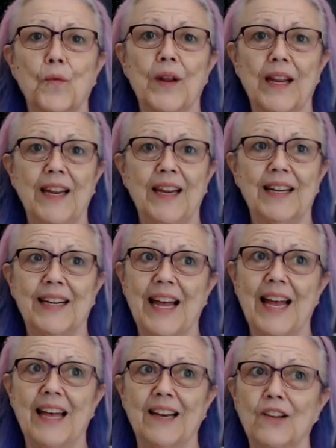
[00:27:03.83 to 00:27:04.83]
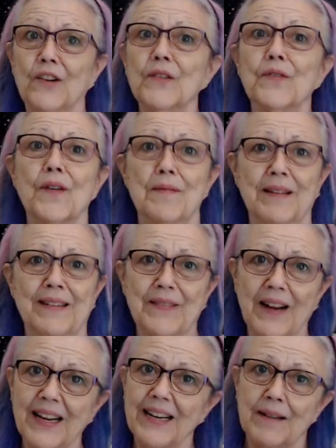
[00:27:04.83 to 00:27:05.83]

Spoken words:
we can learn from it, right?